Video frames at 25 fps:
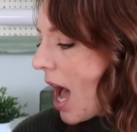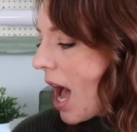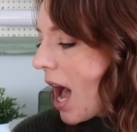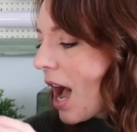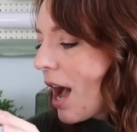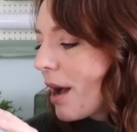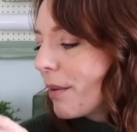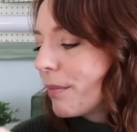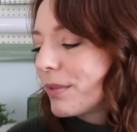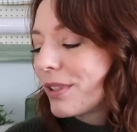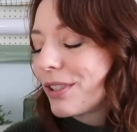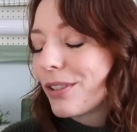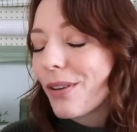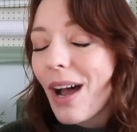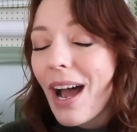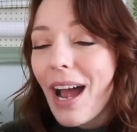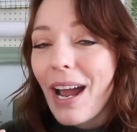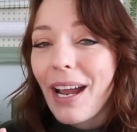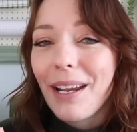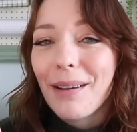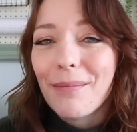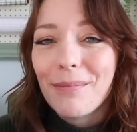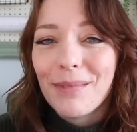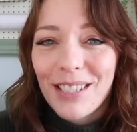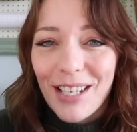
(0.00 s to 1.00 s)
Um, so
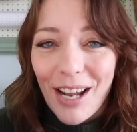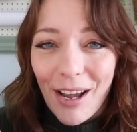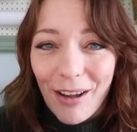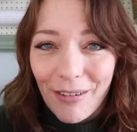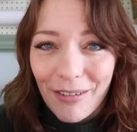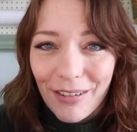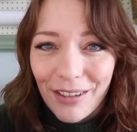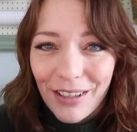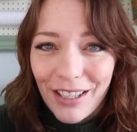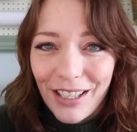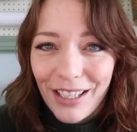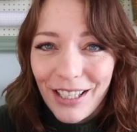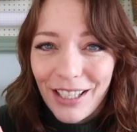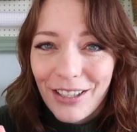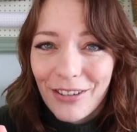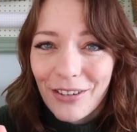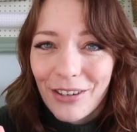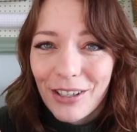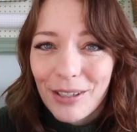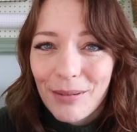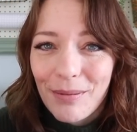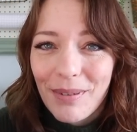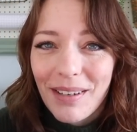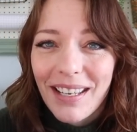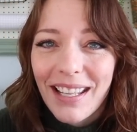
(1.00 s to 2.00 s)
I am definitely
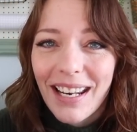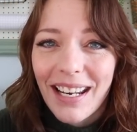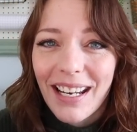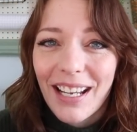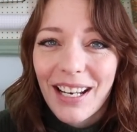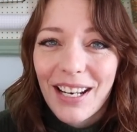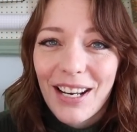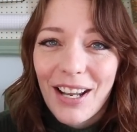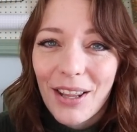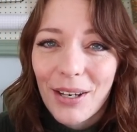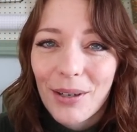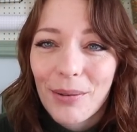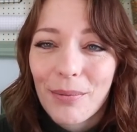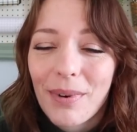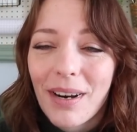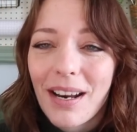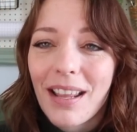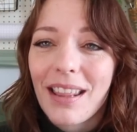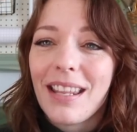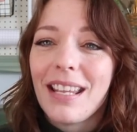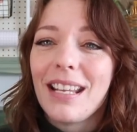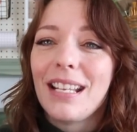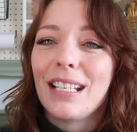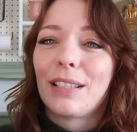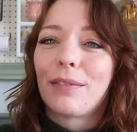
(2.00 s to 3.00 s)
going to be getting another one of
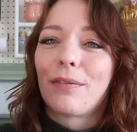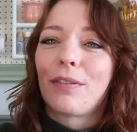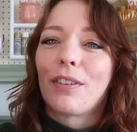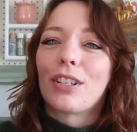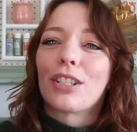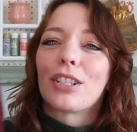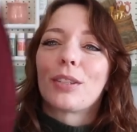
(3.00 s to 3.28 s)
these for